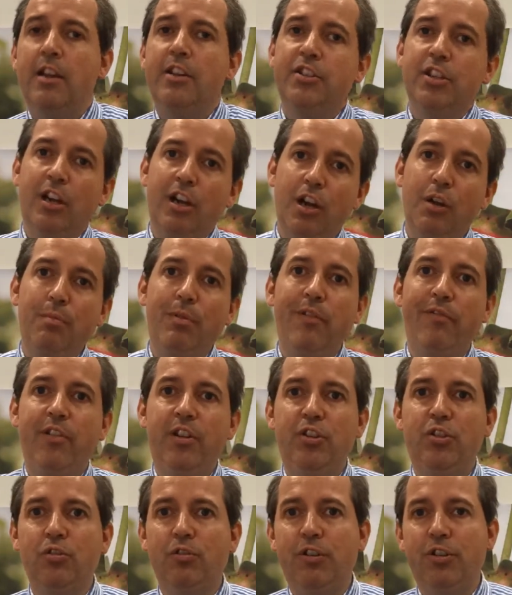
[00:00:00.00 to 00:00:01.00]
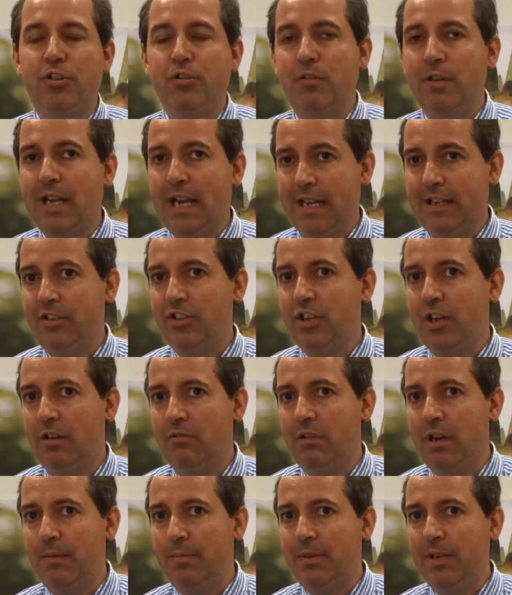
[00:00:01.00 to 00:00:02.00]
So I hope you've enjoyed your Kantar
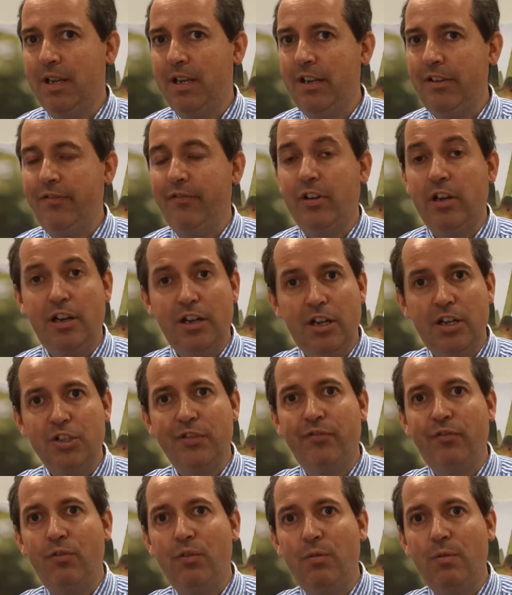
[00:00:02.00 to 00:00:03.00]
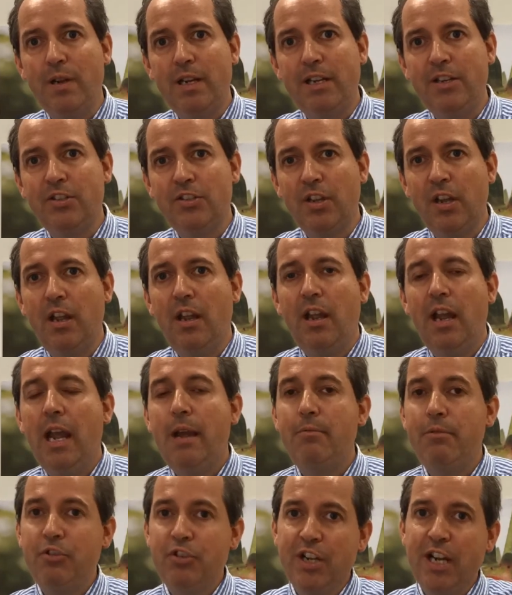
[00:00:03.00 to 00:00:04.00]
update for the last four weeks
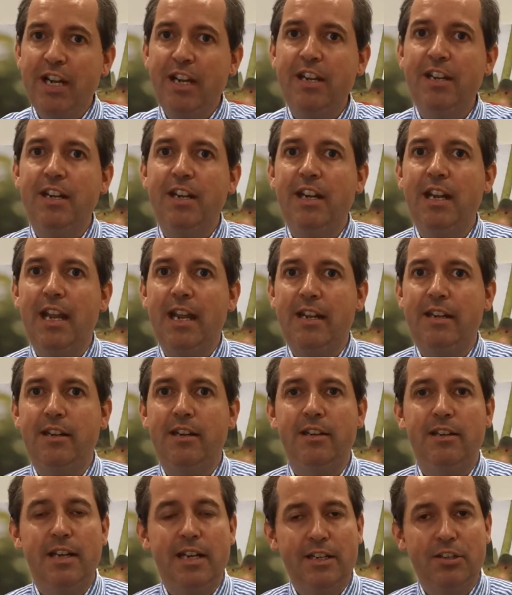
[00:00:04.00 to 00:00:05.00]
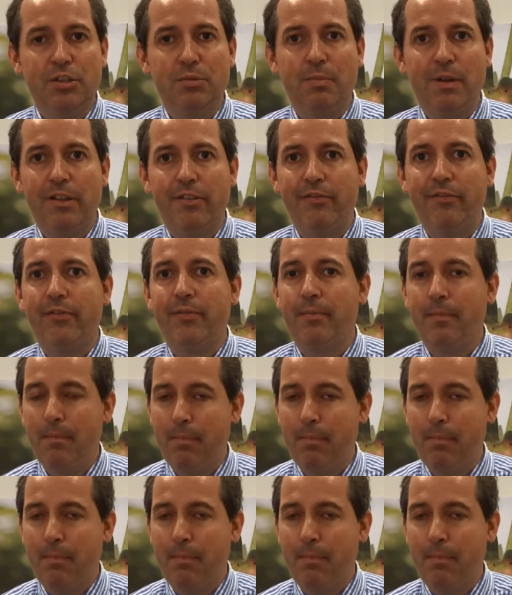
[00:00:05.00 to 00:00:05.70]
and we'll check in again next month.